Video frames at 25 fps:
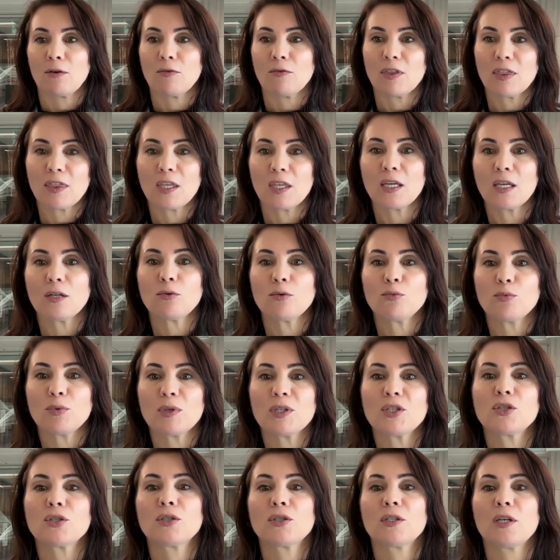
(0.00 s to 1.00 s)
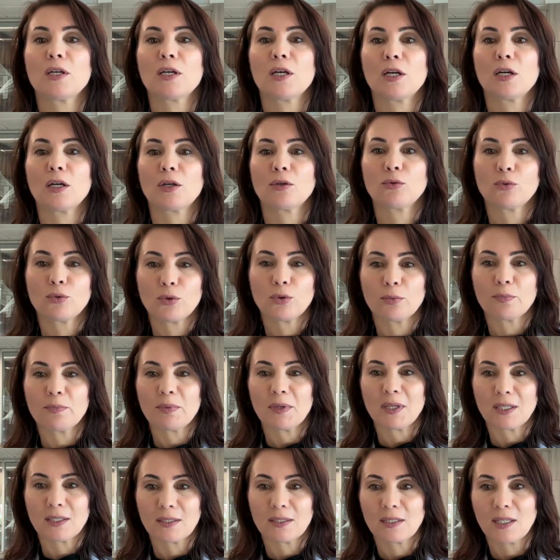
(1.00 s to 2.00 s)
within which the group
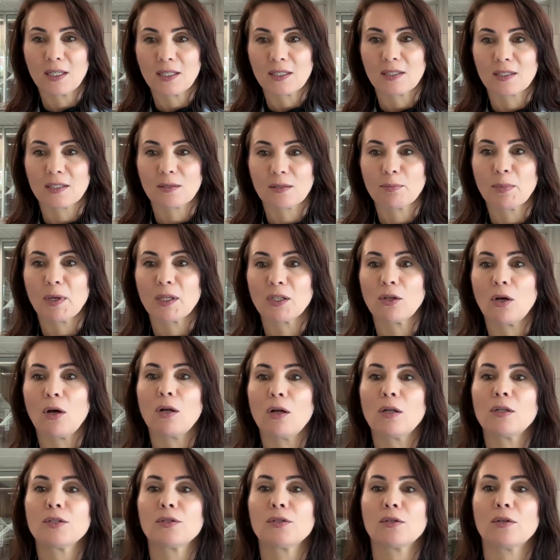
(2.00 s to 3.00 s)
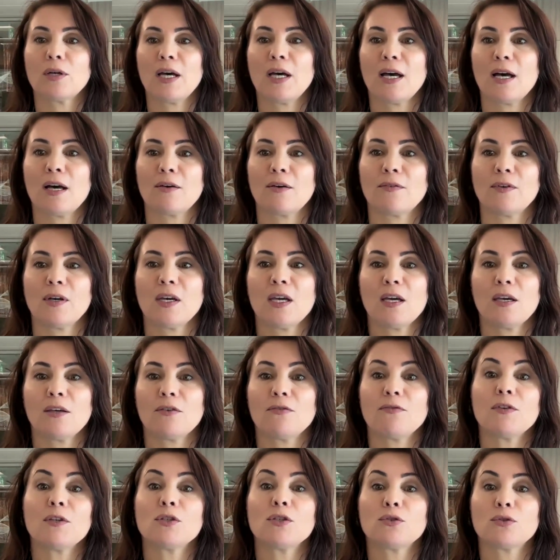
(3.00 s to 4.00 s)
exists, but also have
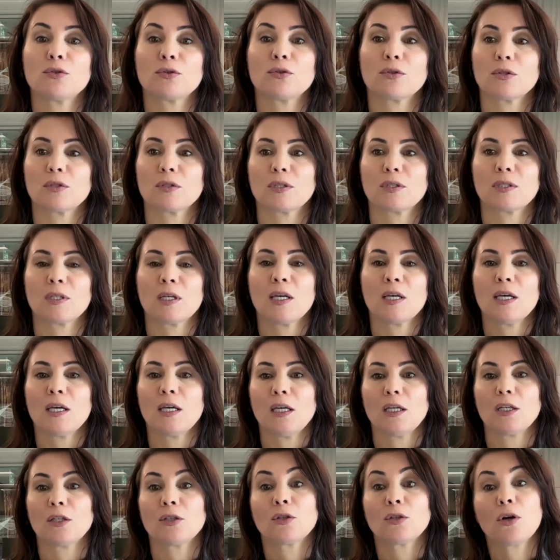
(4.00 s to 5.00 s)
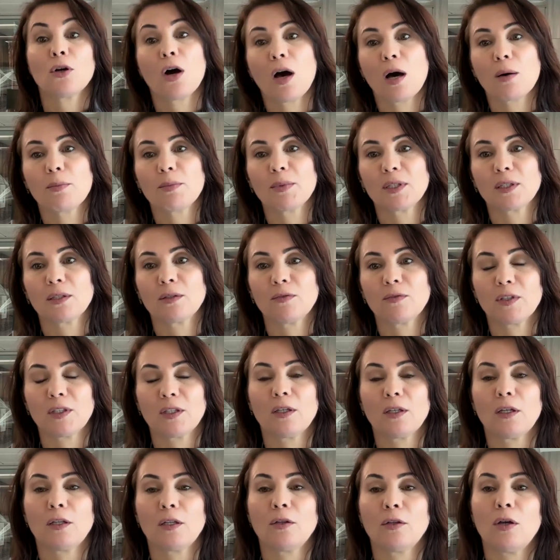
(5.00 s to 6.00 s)
features in common
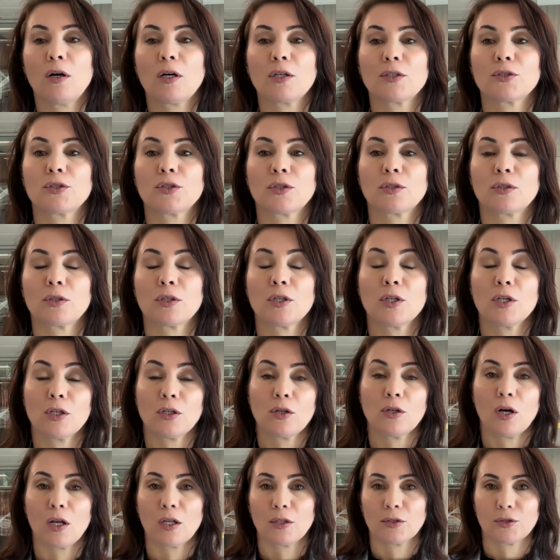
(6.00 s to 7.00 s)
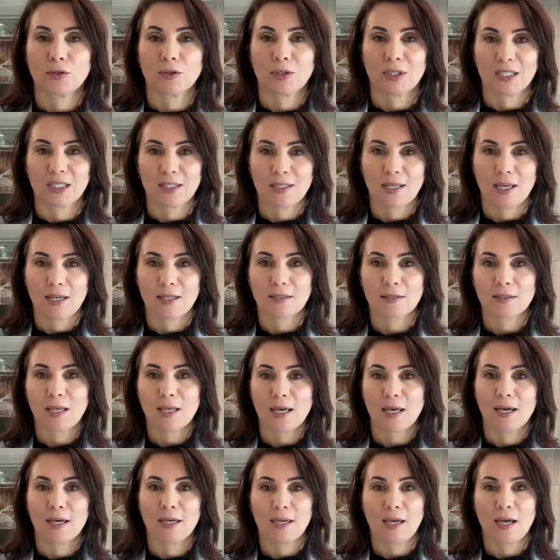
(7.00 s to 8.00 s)
with a larger culture, it says.
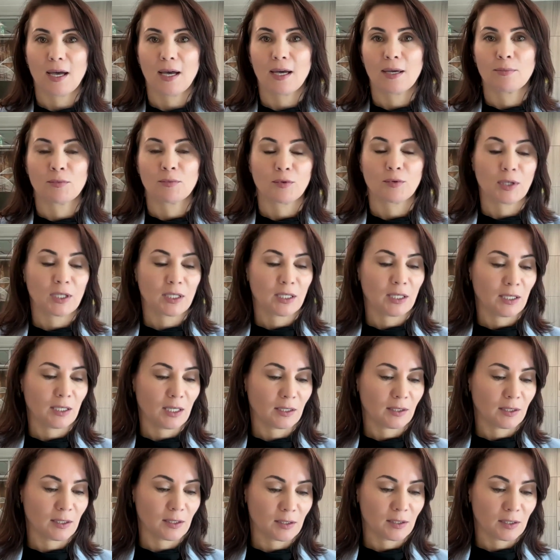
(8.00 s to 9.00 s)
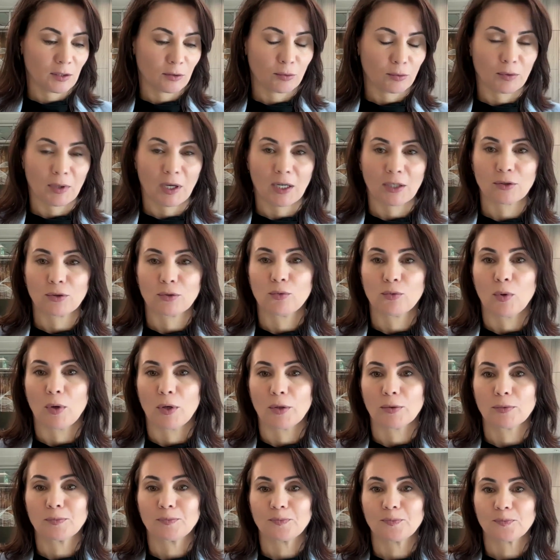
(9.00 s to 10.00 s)
I'm reading it, it's a direct
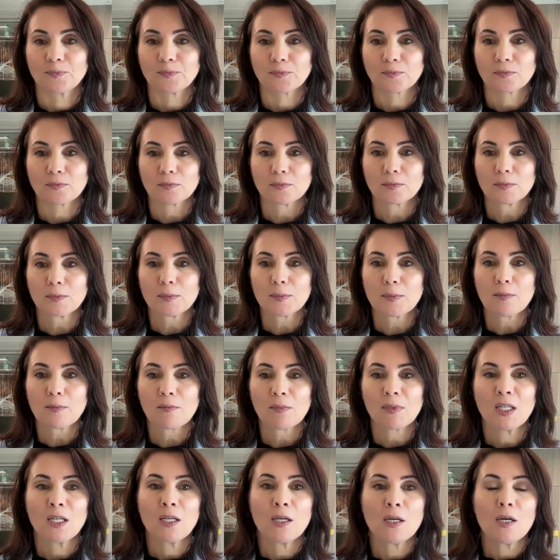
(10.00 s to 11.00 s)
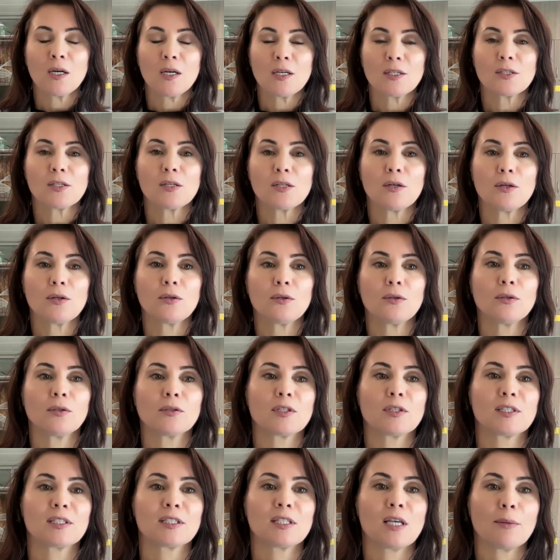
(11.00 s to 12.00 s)
quote. So
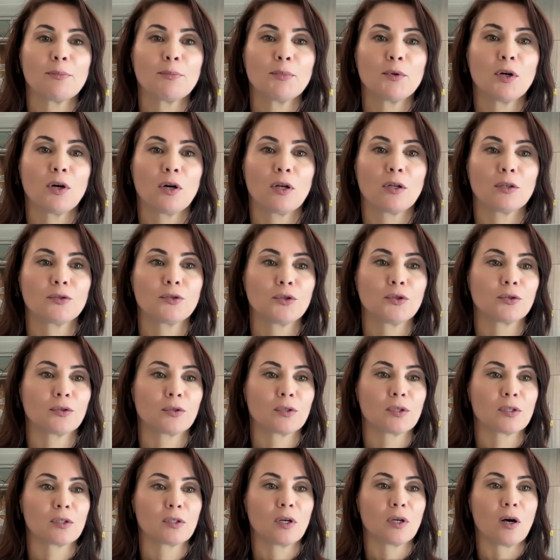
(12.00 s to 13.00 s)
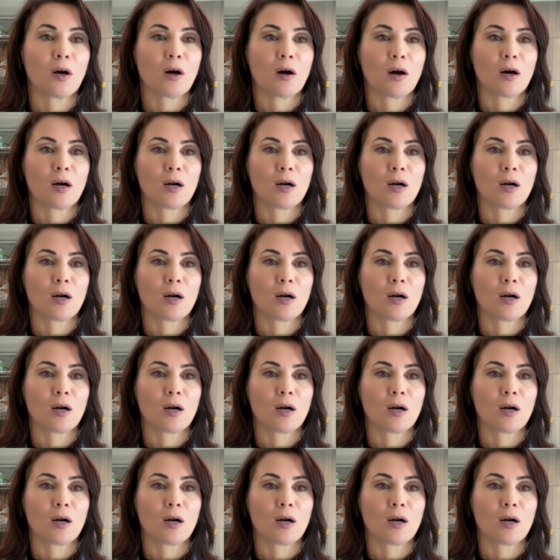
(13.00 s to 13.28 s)
subcultures